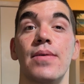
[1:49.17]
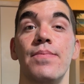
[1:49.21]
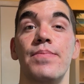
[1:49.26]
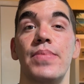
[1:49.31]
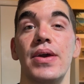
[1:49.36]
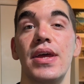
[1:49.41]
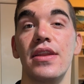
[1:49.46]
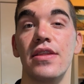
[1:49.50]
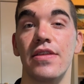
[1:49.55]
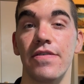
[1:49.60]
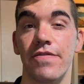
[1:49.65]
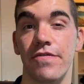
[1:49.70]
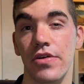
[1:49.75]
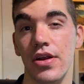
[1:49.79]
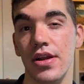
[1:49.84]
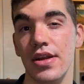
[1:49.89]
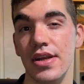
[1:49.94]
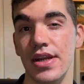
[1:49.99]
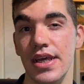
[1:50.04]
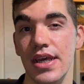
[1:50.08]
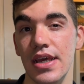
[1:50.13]
bend the
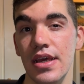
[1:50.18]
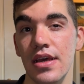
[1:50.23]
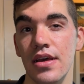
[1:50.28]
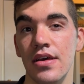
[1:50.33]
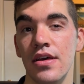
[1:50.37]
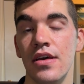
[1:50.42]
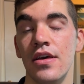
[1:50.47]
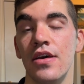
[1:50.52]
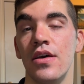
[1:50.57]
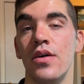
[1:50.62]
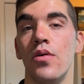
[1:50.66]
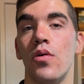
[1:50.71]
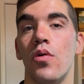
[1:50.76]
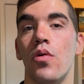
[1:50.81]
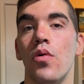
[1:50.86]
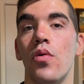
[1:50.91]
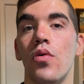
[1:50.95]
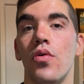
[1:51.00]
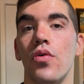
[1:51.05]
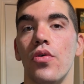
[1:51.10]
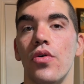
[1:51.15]
front knee,
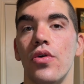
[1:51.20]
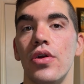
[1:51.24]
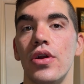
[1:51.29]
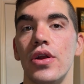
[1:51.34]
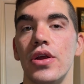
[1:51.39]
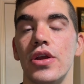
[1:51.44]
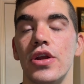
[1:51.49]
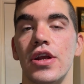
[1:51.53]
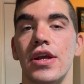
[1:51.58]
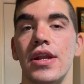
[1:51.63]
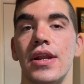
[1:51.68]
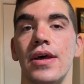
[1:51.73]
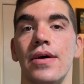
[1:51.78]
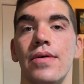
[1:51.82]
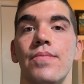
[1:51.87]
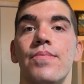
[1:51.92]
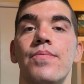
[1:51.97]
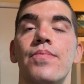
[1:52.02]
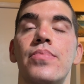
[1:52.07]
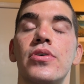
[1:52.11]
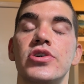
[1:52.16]
or you're going to
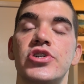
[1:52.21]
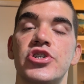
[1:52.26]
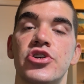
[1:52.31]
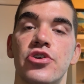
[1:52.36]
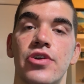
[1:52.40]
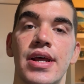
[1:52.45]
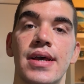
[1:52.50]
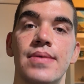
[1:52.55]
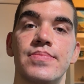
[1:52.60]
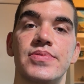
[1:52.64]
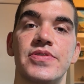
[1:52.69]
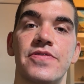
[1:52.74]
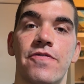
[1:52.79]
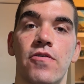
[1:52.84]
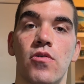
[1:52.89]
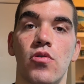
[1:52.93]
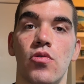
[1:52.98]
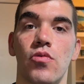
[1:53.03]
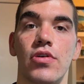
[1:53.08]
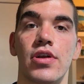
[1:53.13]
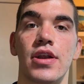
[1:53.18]
push your hips
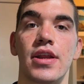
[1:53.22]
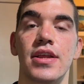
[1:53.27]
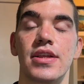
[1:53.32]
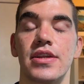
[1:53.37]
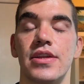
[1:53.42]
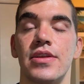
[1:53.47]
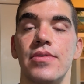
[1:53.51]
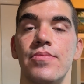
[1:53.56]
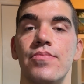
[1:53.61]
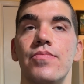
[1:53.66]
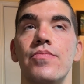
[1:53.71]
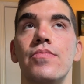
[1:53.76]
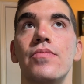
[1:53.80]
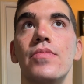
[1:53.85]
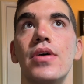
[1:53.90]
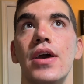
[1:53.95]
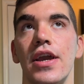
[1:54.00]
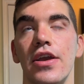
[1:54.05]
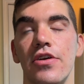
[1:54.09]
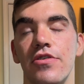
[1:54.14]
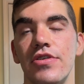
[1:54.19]
forward to
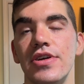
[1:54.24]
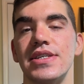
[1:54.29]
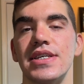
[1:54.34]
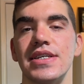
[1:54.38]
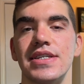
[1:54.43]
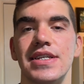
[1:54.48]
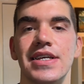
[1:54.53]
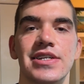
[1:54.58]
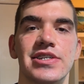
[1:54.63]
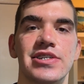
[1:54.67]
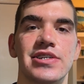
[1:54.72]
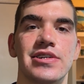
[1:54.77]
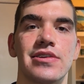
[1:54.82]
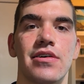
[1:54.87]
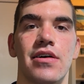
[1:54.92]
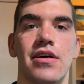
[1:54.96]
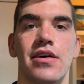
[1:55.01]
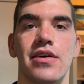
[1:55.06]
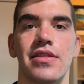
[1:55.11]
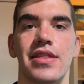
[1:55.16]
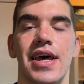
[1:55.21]
increase the tension
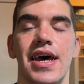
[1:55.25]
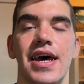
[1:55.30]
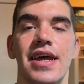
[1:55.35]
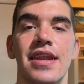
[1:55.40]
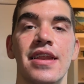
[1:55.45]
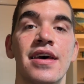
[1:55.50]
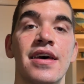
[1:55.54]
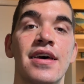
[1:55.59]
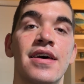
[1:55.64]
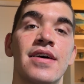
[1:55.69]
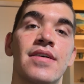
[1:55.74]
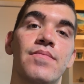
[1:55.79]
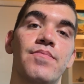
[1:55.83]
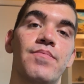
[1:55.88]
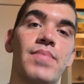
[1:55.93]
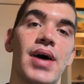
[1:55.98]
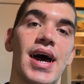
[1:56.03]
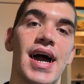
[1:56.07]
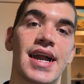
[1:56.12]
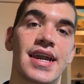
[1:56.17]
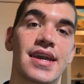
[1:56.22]
on that
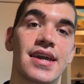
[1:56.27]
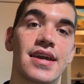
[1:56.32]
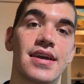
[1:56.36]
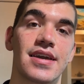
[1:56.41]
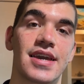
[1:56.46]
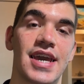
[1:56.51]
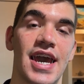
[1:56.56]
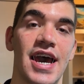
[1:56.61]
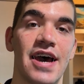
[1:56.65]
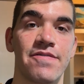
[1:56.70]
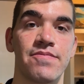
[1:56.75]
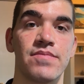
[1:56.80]
back calf